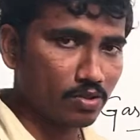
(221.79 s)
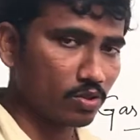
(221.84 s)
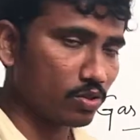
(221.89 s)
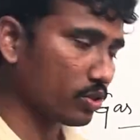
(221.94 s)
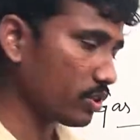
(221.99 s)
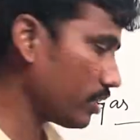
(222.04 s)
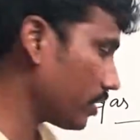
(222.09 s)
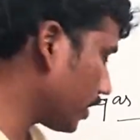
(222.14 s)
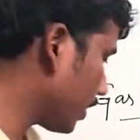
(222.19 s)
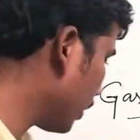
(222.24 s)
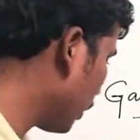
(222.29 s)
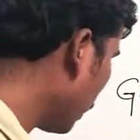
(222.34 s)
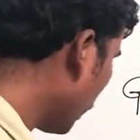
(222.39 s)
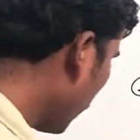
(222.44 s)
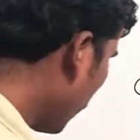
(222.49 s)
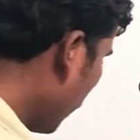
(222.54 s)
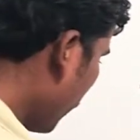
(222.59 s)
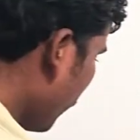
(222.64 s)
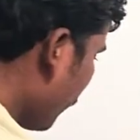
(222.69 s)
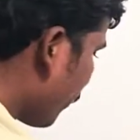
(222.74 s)
So here
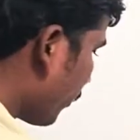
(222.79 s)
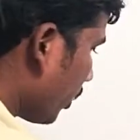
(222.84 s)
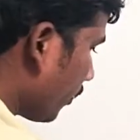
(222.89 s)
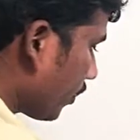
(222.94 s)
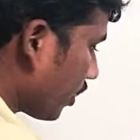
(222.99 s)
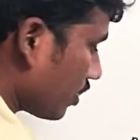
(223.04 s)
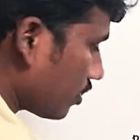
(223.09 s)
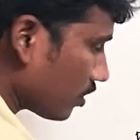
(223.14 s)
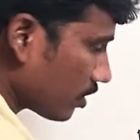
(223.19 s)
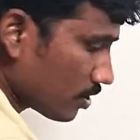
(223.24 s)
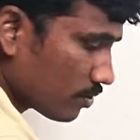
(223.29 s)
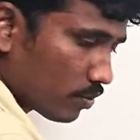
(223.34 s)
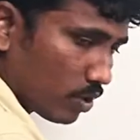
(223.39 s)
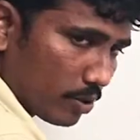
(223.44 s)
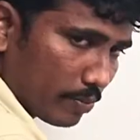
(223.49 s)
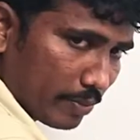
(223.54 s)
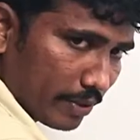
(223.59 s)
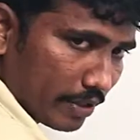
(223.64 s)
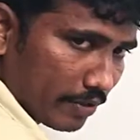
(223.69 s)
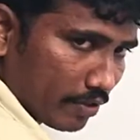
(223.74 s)
the pressure is
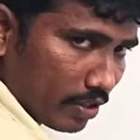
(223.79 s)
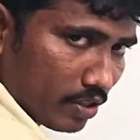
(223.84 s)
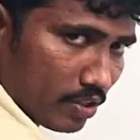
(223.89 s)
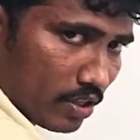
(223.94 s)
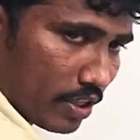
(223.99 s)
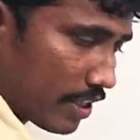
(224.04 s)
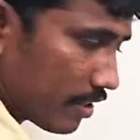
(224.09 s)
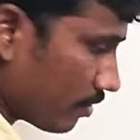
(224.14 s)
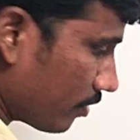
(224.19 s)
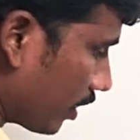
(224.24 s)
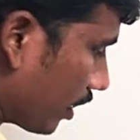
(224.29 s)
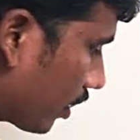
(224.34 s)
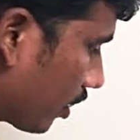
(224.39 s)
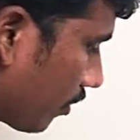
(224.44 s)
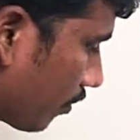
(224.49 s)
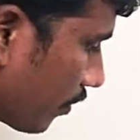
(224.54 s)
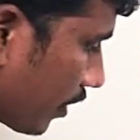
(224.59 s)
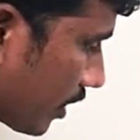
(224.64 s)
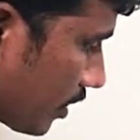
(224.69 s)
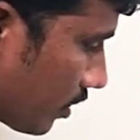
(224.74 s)
what P one, and we are
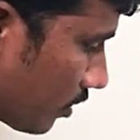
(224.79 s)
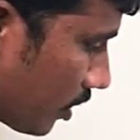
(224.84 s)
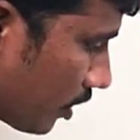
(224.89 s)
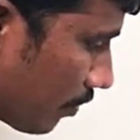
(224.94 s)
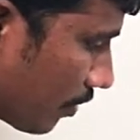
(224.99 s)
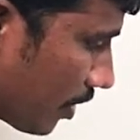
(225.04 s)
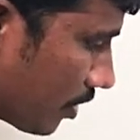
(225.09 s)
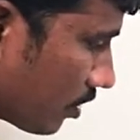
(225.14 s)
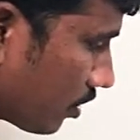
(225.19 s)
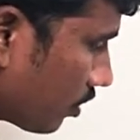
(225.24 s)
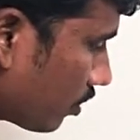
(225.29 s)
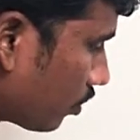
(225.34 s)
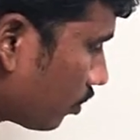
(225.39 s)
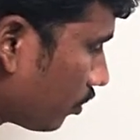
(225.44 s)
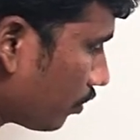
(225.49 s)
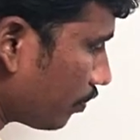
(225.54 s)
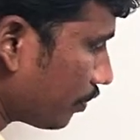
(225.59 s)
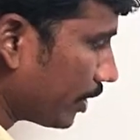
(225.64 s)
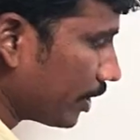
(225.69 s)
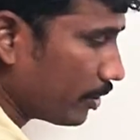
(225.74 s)
compressing the pressure to
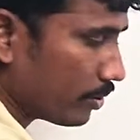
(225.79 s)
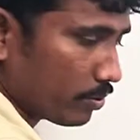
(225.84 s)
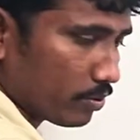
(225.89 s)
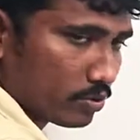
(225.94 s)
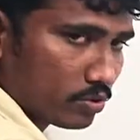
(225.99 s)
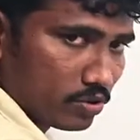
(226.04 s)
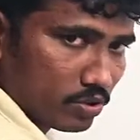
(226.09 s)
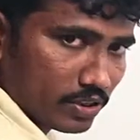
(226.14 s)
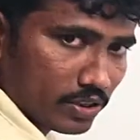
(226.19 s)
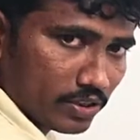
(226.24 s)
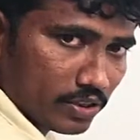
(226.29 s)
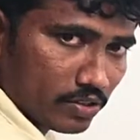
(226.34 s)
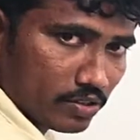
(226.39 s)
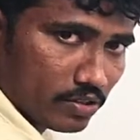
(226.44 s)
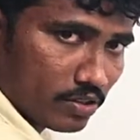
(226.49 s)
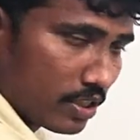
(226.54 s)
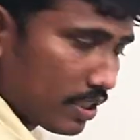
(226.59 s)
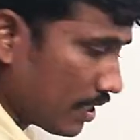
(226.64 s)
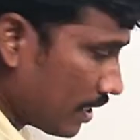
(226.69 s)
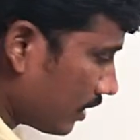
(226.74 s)
P two. So here
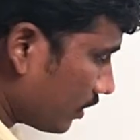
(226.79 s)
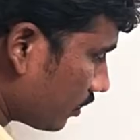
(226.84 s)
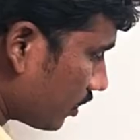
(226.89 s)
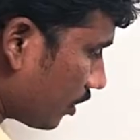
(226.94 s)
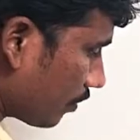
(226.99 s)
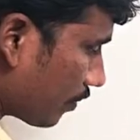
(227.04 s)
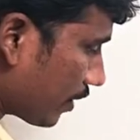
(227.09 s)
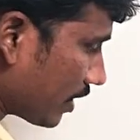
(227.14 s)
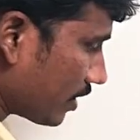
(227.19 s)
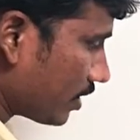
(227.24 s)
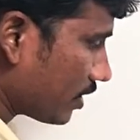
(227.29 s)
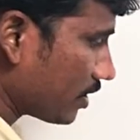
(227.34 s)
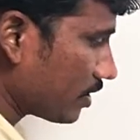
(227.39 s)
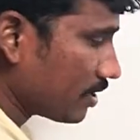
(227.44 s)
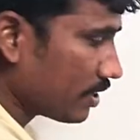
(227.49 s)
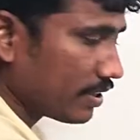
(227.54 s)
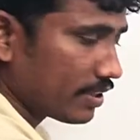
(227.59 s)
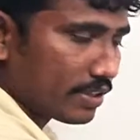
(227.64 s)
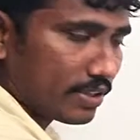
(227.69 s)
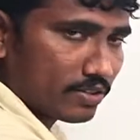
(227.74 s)
the pressure is
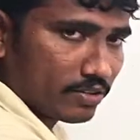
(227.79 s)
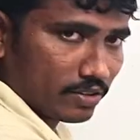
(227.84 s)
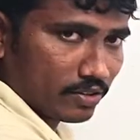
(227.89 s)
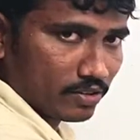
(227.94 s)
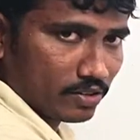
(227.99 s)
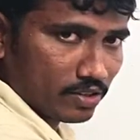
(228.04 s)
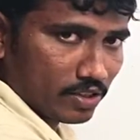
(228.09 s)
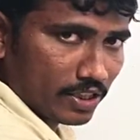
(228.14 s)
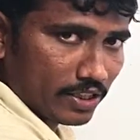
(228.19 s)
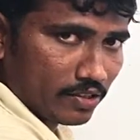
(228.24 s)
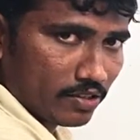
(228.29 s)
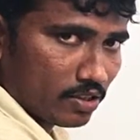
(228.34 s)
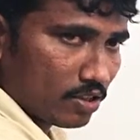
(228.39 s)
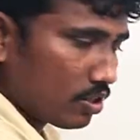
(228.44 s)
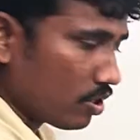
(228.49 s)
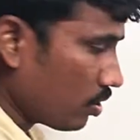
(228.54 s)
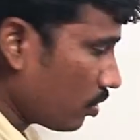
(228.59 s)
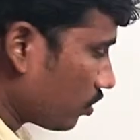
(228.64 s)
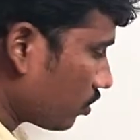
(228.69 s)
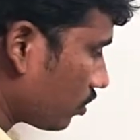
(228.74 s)
increasing, right?
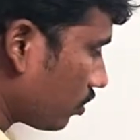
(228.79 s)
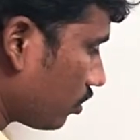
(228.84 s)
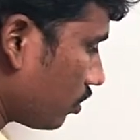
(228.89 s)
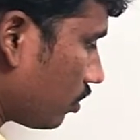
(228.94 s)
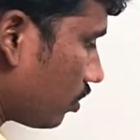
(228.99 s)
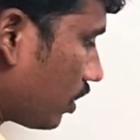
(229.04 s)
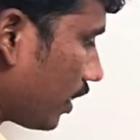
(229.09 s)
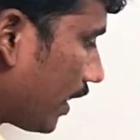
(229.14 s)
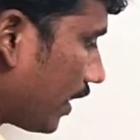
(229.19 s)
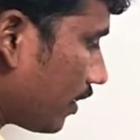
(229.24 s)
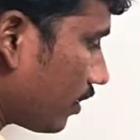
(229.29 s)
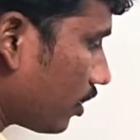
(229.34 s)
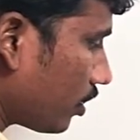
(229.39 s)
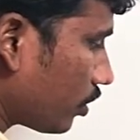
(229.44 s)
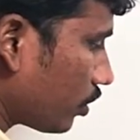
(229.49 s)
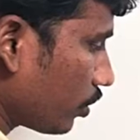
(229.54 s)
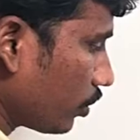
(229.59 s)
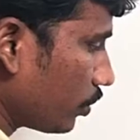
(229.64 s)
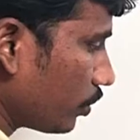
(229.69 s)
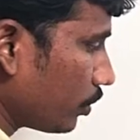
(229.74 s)
So at the
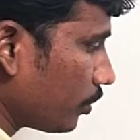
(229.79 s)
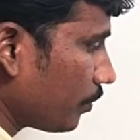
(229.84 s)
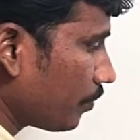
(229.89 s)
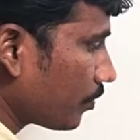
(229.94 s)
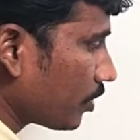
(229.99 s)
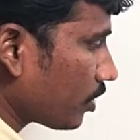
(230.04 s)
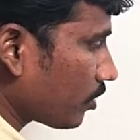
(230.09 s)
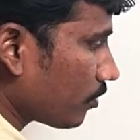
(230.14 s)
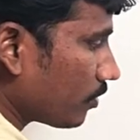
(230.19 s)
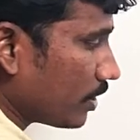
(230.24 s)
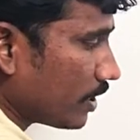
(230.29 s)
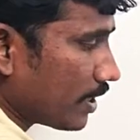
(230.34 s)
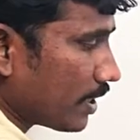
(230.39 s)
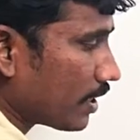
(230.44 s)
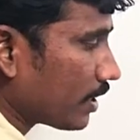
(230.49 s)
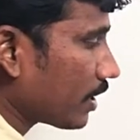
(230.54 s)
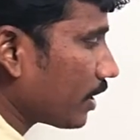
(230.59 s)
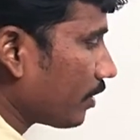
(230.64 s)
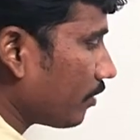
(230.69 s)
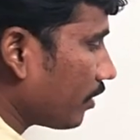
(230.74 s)
two we
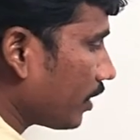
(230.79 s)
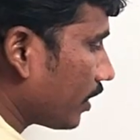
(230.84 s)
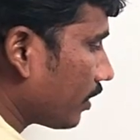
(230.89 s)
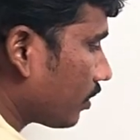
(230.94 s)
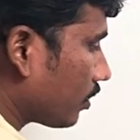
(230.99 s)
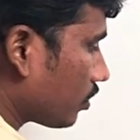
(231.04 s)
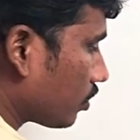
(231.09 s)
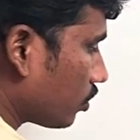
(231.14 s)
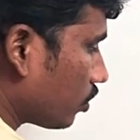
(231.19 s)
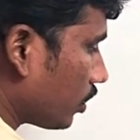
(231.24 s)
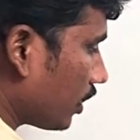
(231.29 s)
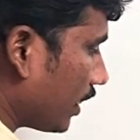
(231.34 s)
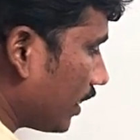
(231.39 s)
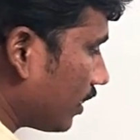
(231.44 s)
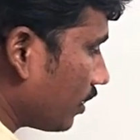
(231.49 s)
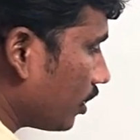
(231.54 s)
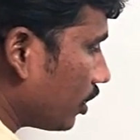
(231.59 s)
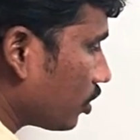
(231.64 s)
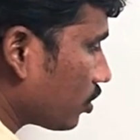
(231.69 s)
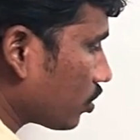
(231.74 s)
are giving, so
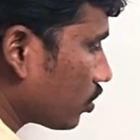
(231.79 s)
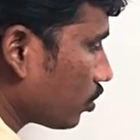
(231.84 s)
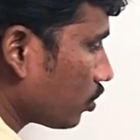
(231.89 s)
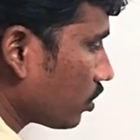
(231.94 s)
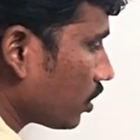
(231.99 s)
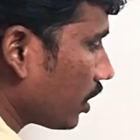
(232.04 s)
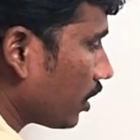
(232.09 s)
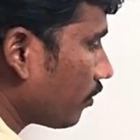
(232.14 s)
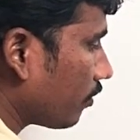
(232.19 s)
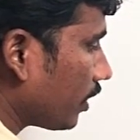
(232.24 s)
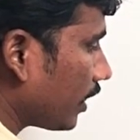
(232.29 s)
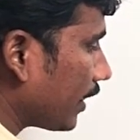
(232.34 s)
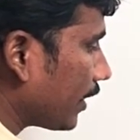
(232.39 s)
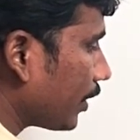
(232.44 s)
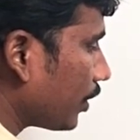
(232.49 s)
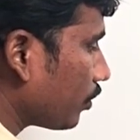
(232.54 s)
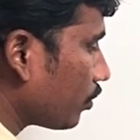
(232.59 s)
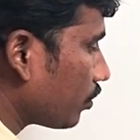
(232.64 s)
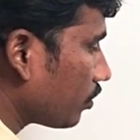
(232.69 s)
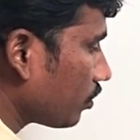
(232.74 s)
in this two three we'll
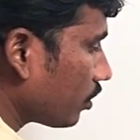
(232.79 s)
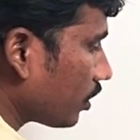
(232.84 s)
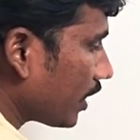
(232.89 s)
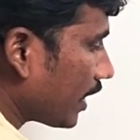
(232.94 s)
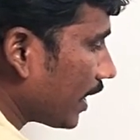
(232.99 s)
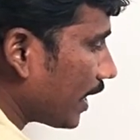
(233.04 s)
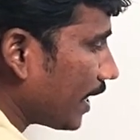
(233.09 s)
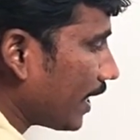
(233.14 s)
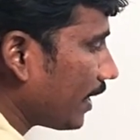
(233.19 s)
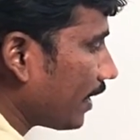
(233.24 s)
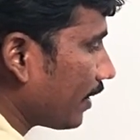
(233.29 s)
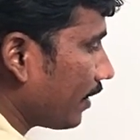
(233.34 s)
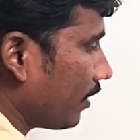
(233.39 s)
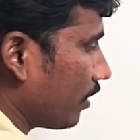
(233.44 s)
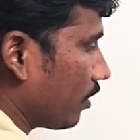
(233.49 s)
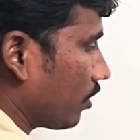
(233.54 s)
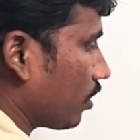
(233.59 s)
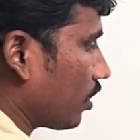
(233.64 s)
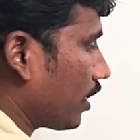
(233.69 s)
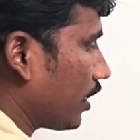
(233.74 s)
give heat
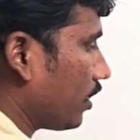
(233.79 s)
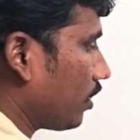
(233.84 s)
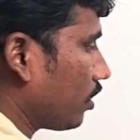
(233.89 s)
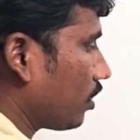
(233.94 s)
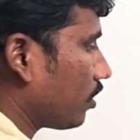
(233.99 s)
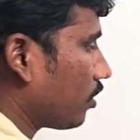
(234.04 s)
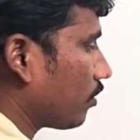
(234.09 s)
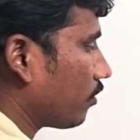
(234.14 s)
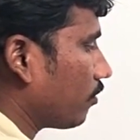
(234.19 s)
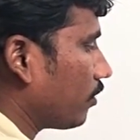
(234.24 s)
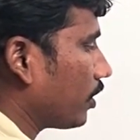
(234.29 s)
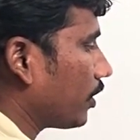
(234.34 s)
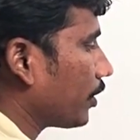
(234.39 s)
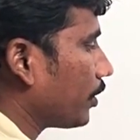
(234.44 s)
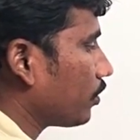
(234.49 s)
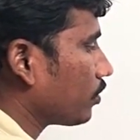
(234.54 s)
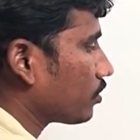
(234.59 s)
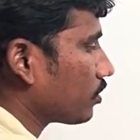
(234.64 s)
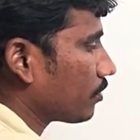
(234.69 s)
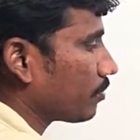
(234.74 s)
here, right? We'll
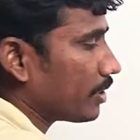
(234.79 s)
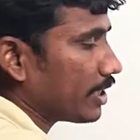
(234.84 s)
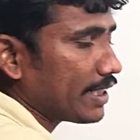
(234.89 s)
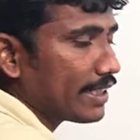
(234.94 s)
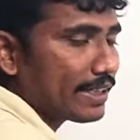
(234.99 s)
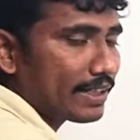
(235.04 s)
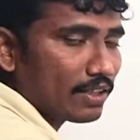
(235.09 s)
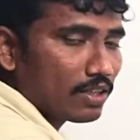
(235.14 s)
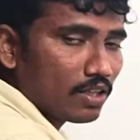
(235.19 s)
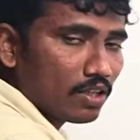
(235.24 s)
give some heat